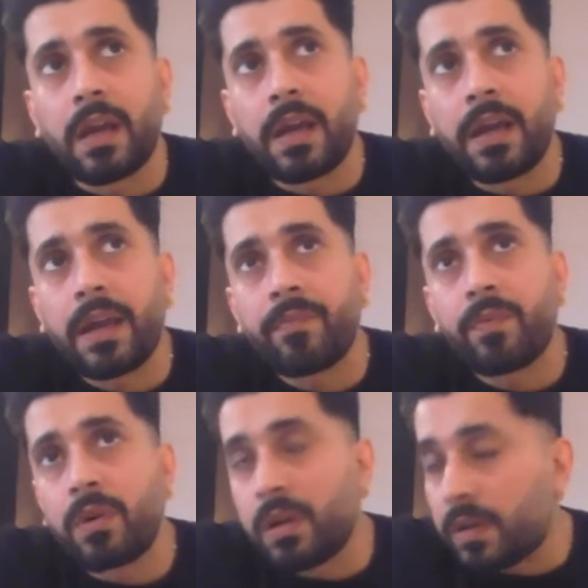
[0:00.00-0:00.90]
I
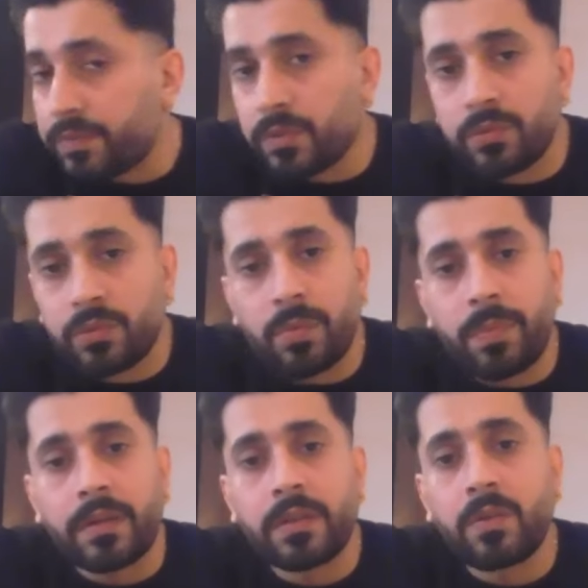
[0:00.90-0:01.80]
would love to do
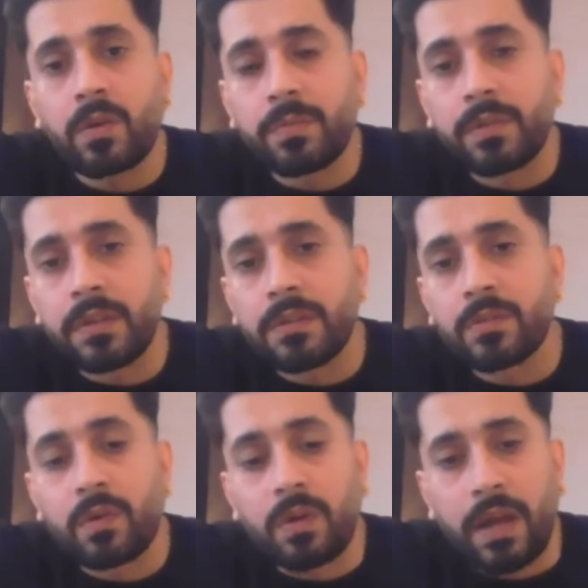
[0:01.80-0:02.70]
romantic
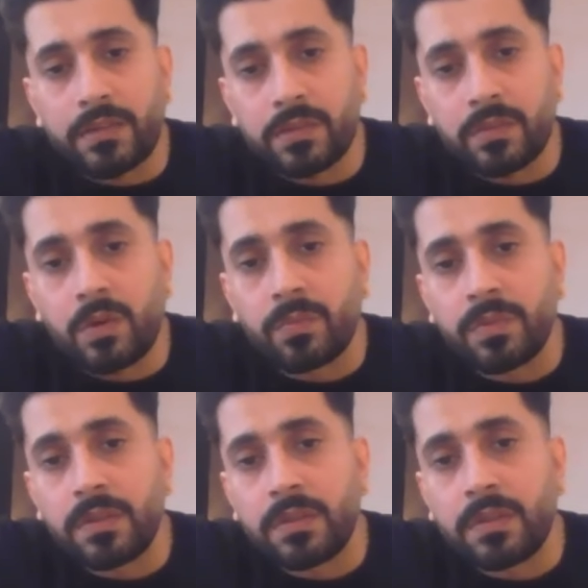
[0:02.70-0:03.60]
comedies or action
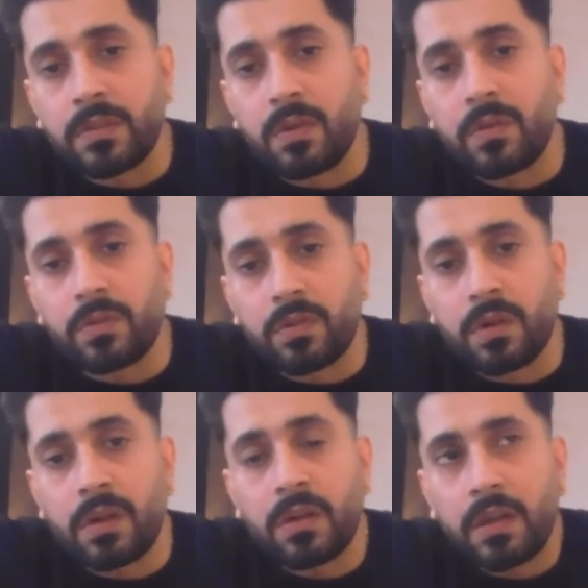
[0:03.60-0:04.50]
comedy or you
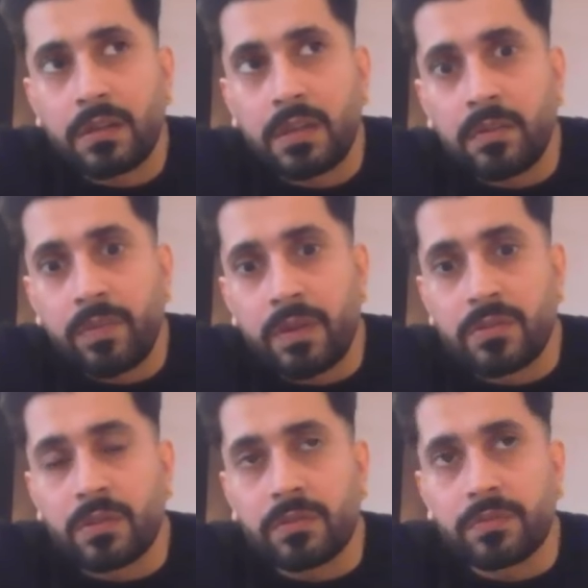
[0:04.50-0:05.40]
know an
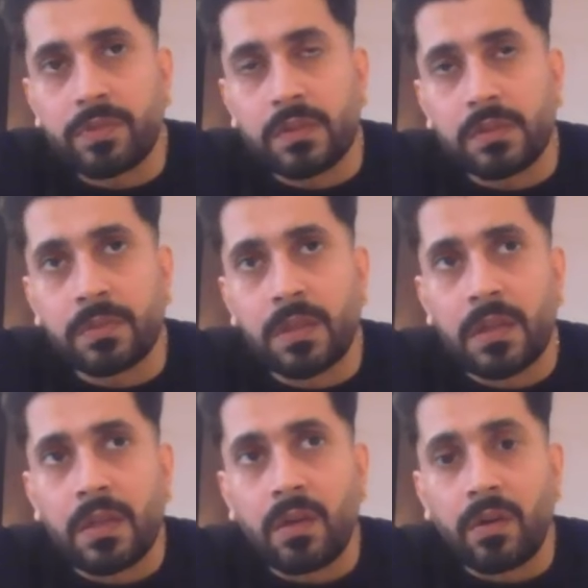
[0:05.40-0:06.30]
unconventional film
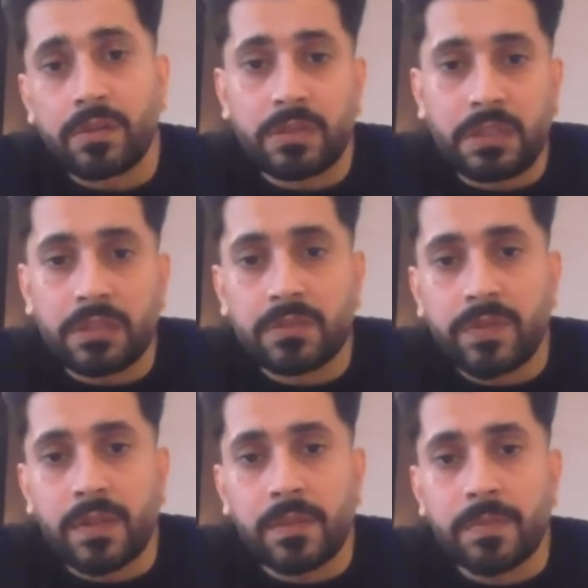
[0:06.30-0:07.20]
or a serious
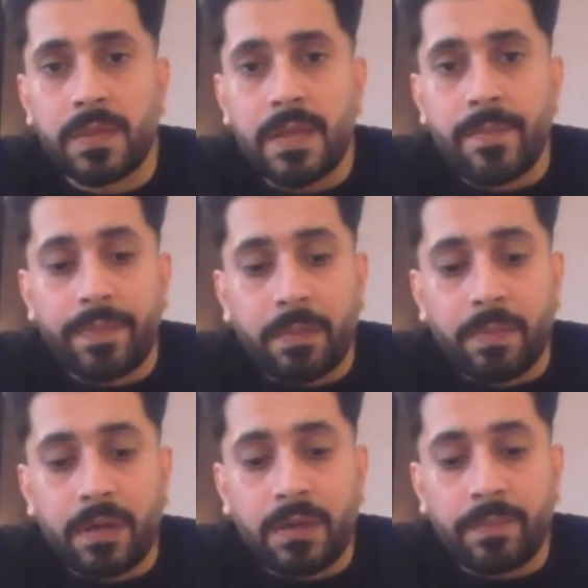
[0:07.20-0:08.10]
film.
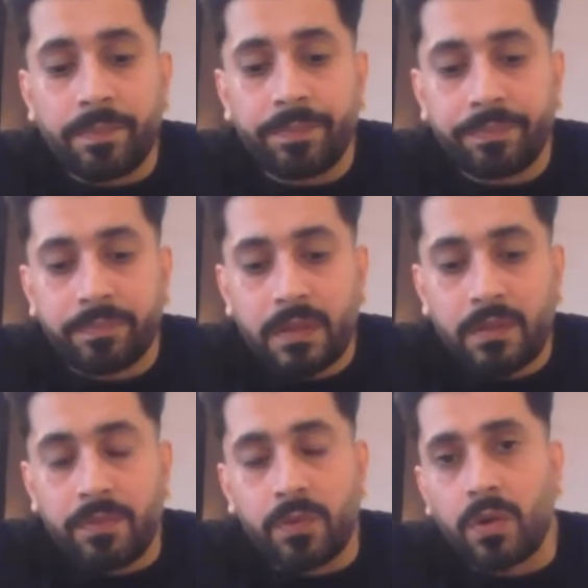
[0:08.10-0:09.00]
But
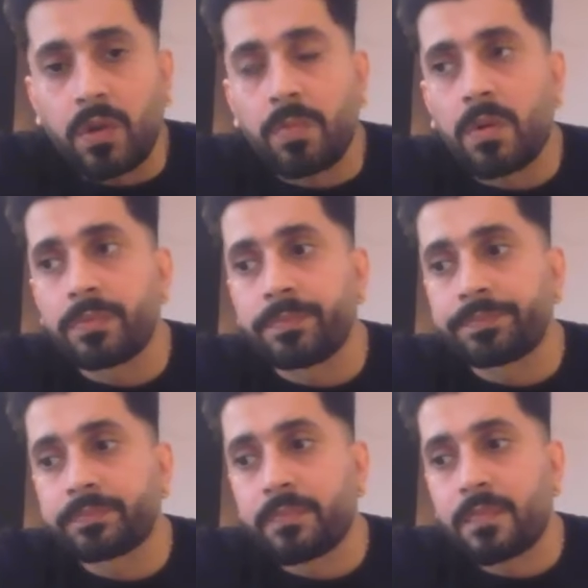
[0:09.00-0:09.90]
if you talk about
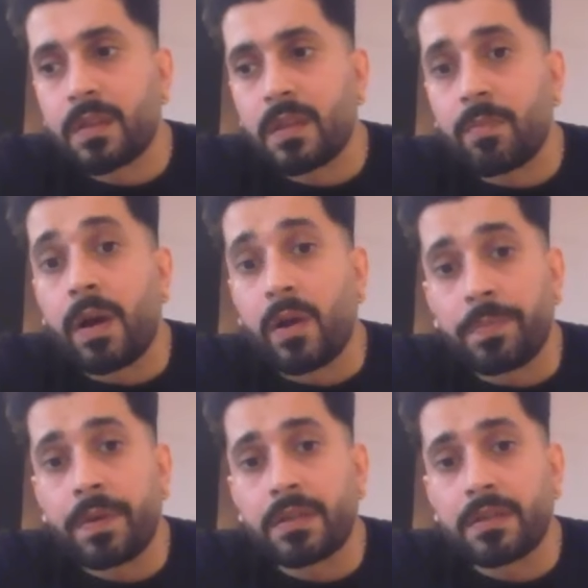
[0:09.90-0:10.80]

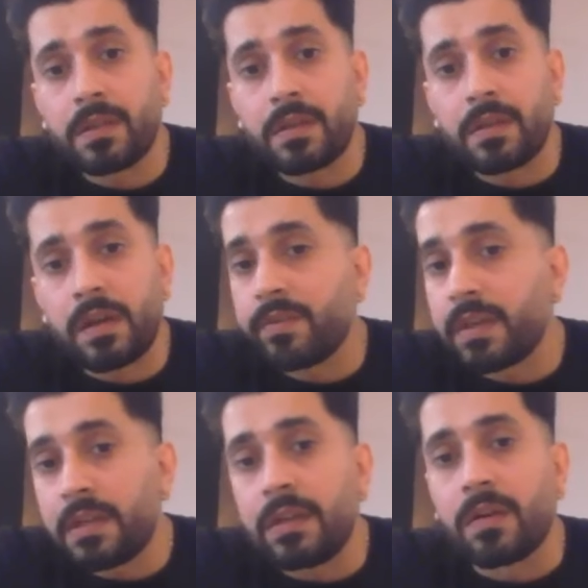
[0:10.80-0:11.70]
biopics, I
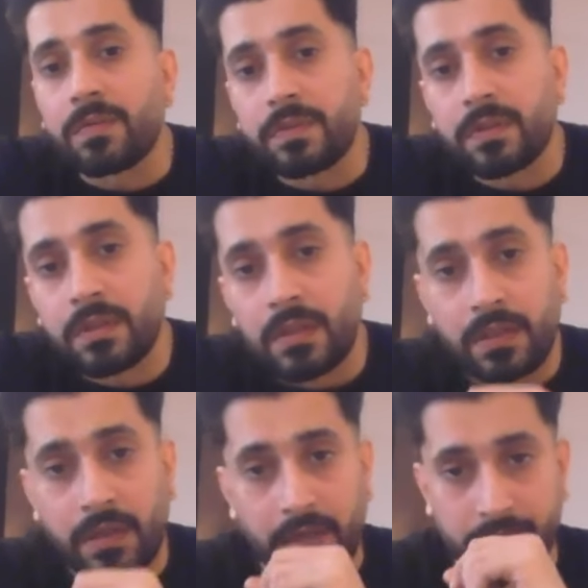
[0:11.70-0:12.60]
really love.
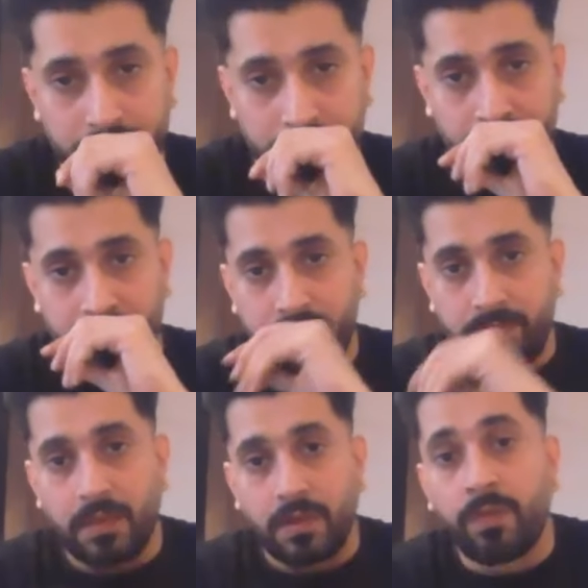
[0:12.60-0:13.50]
And
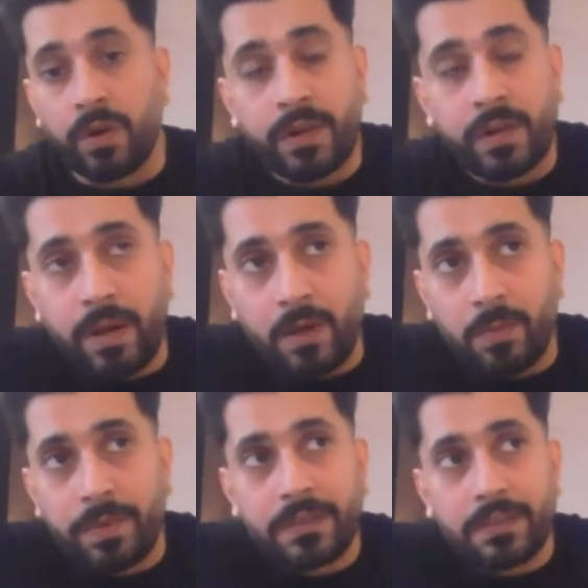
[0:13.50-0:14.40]
a warrior
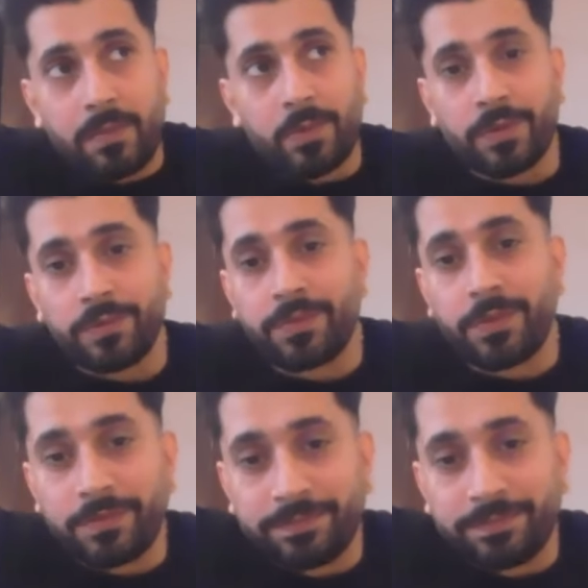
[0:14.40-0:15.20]
biopic is I'm looking. For.